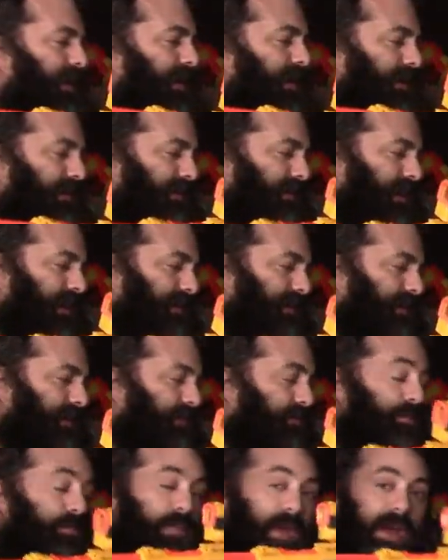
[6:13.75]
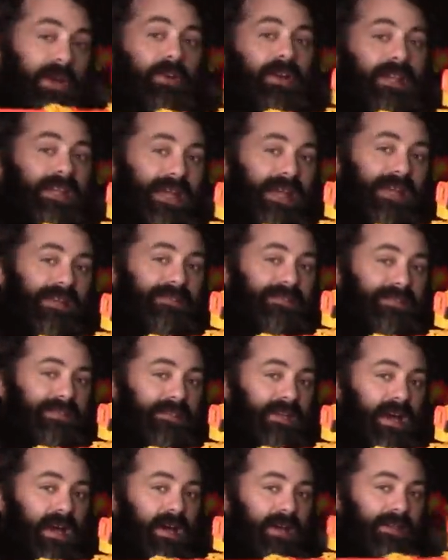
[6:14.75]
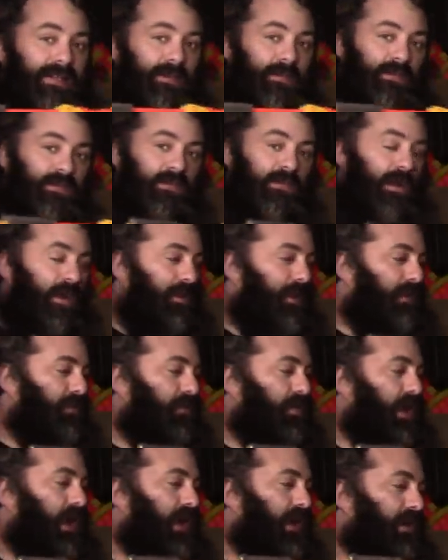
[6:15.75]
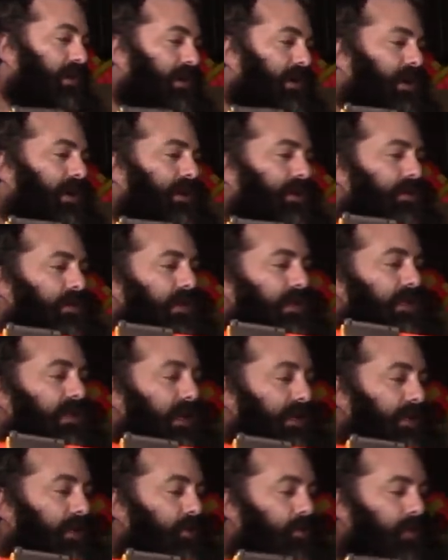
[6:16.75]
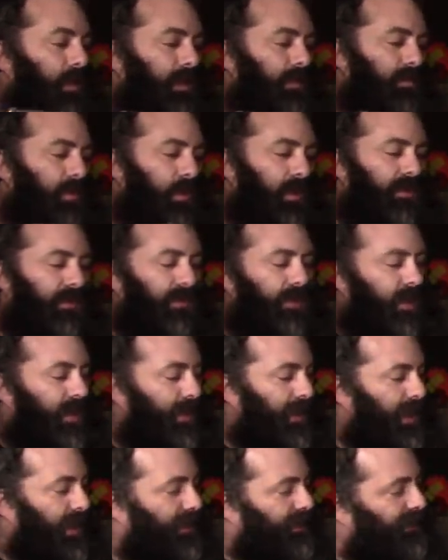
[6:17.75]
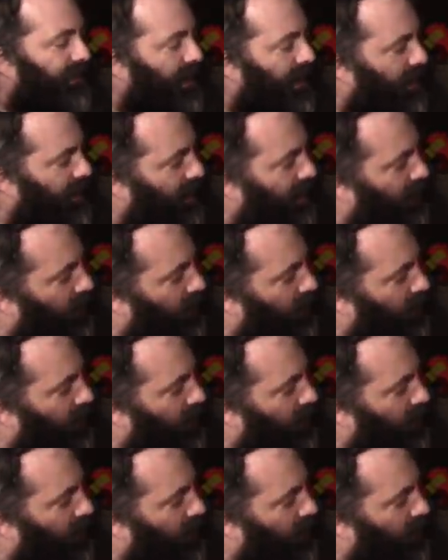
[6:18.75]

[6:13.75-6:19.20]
It's got the barricade stock that was very rare, the yellow pinpoint sight, and it's got an